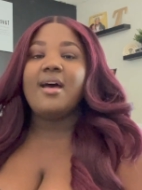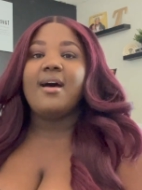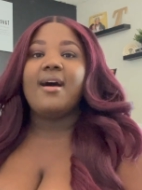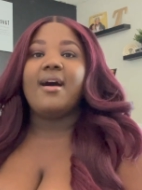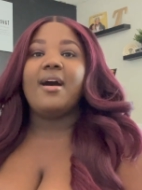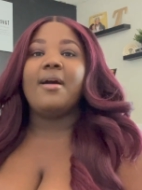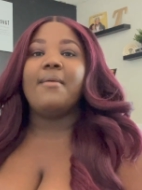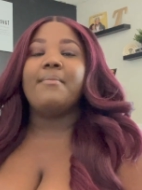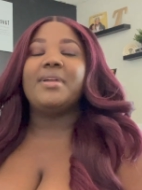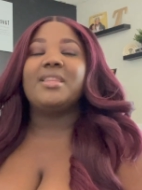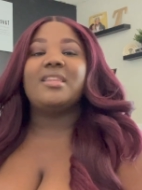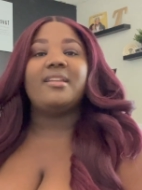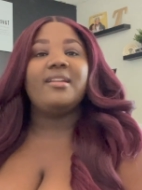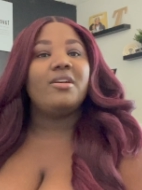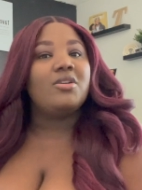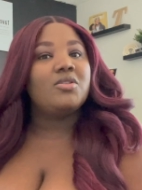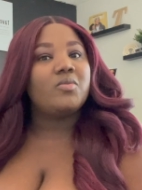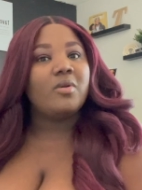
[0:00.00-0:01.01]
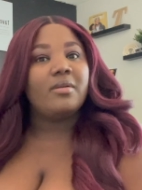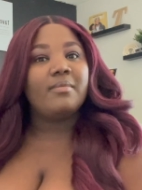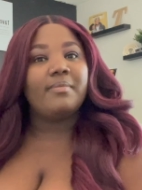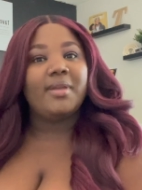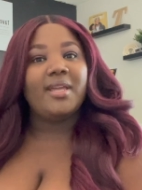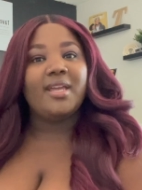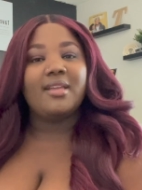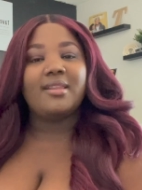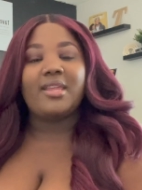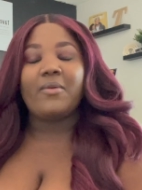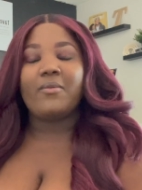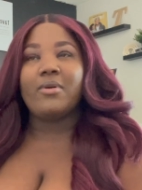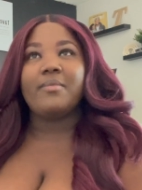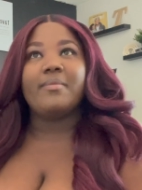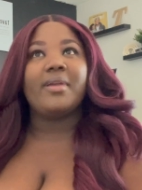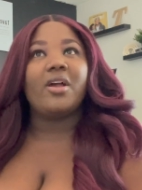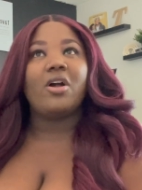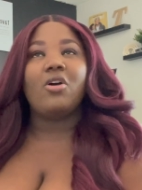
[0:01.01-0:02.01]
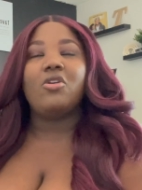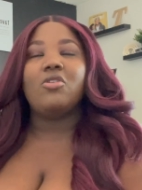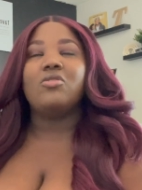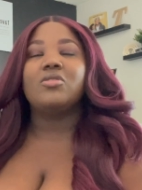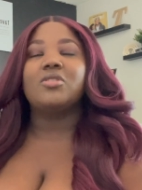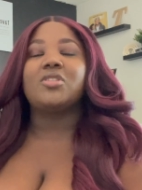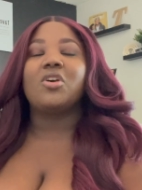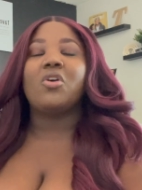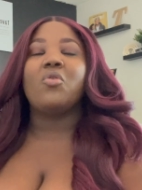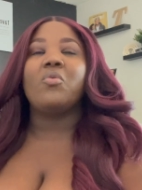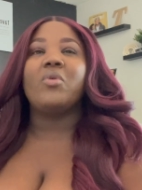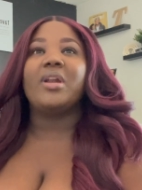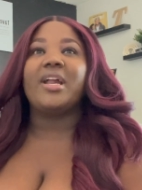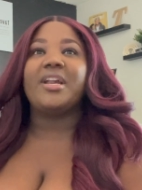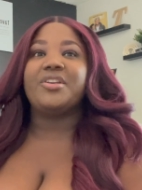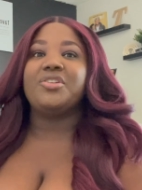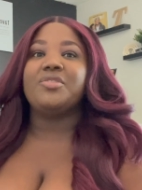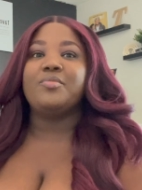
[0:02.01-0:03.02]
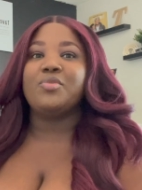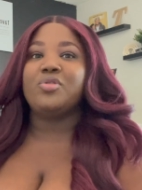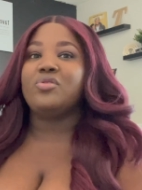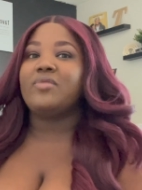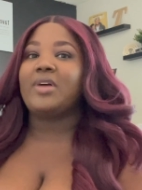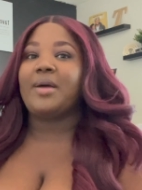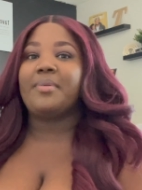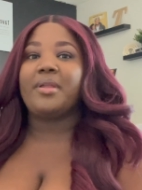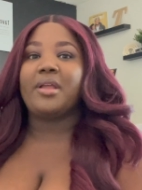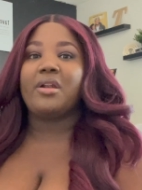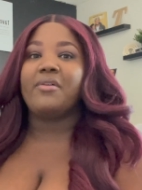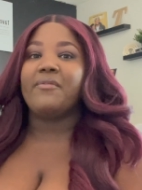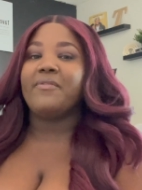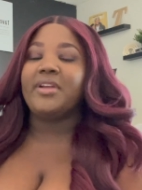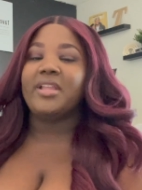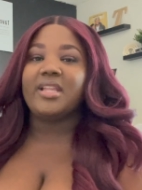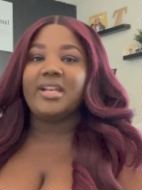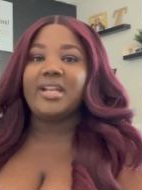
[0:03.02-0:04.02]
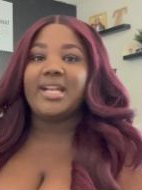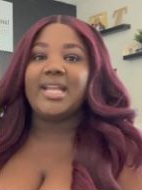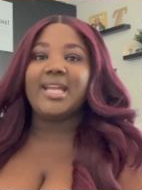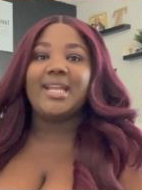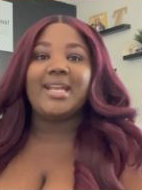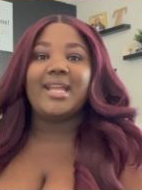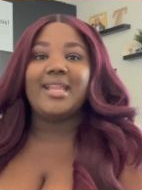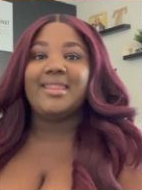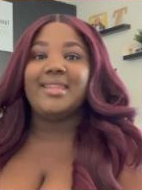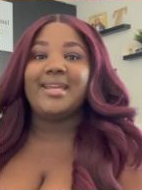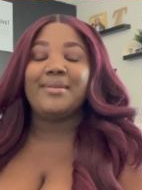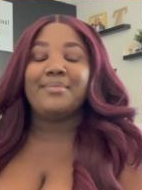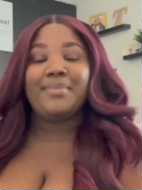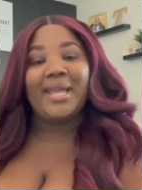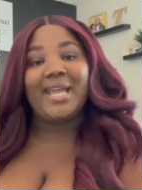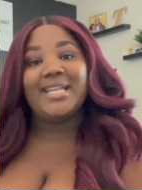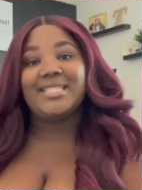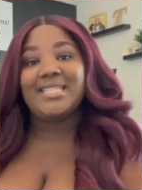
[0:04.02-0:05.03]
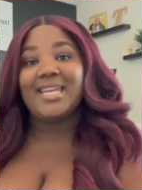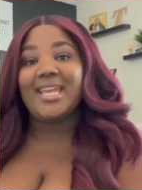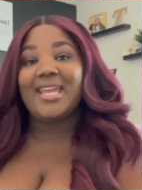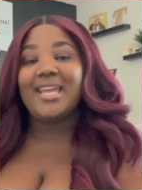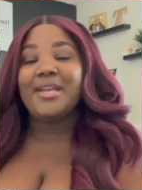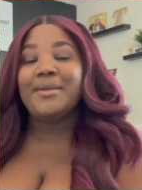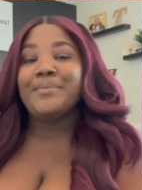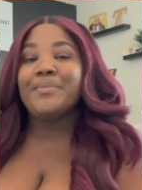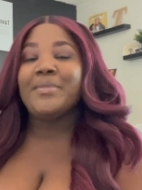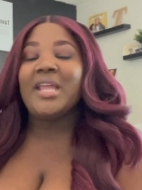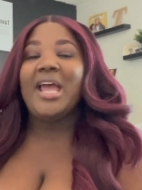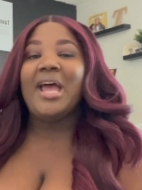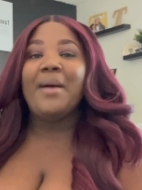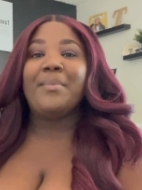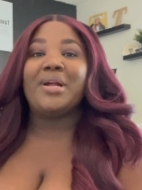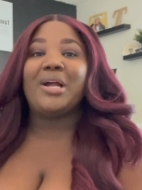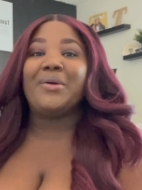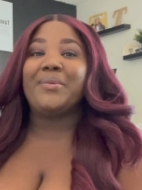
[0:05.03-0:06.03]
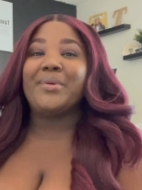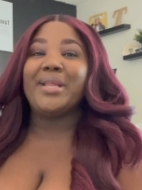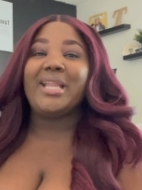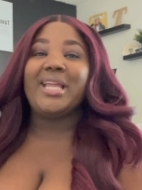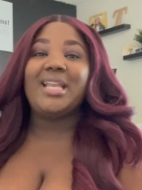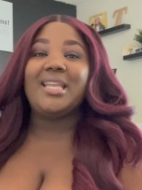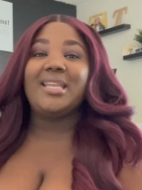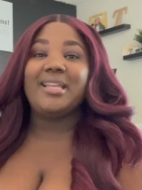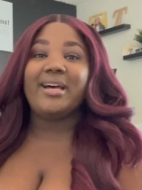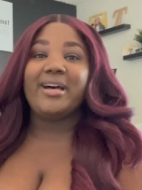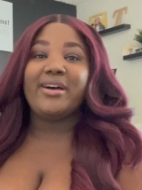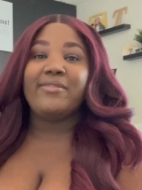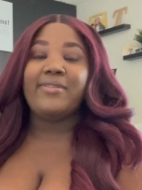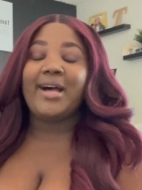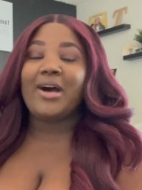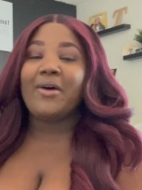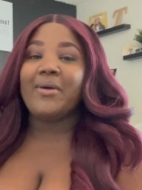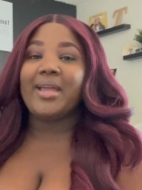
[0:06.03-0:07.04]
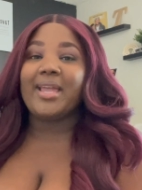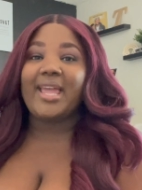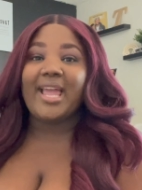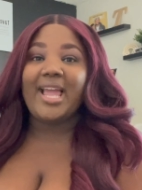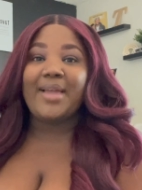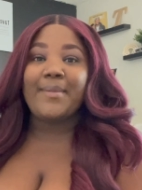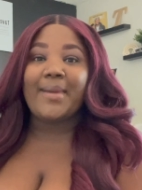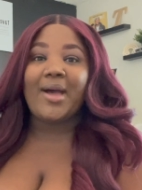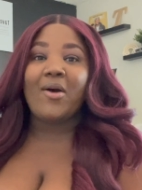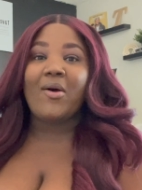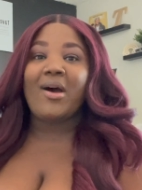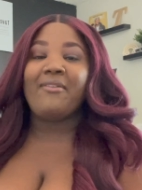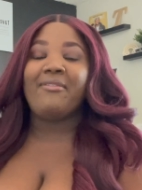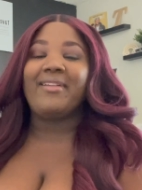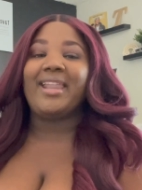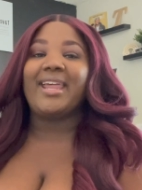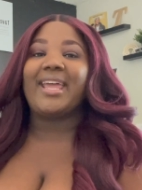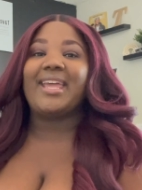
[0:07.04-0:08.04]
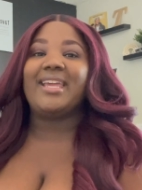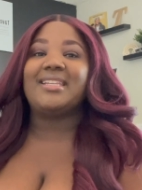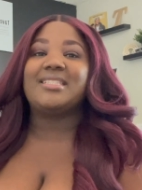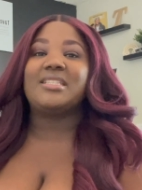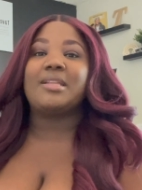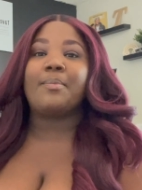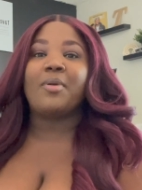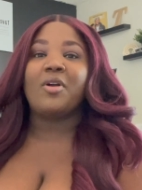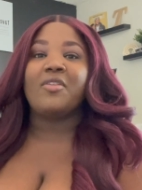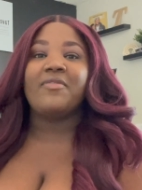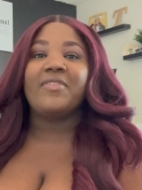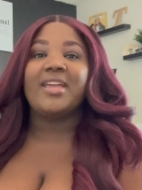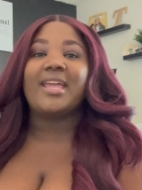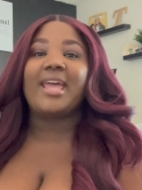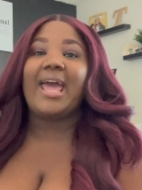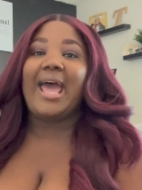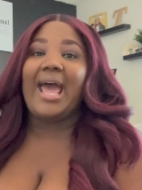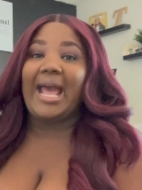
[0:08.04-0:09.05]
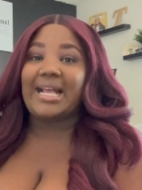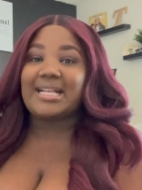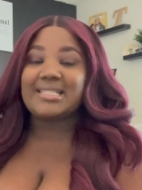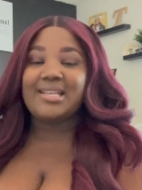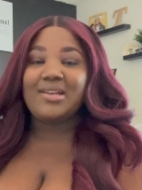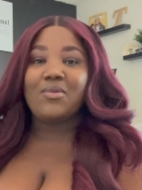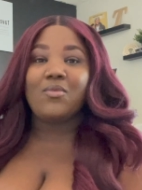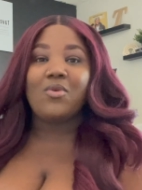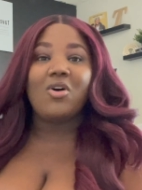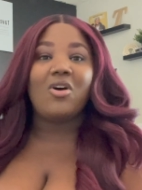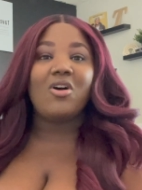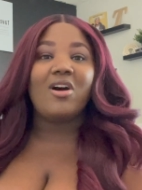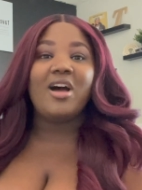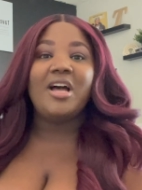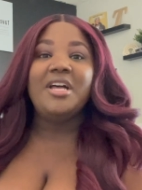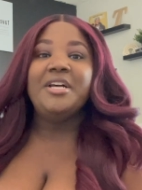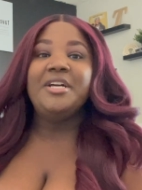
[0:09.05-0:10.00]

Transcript: Um, but the nails weren't big. They weren't big holes. So when I do move, I plan on filling it in and then painting it. But I really love how it came out. I feel like it's the perfect accent wall.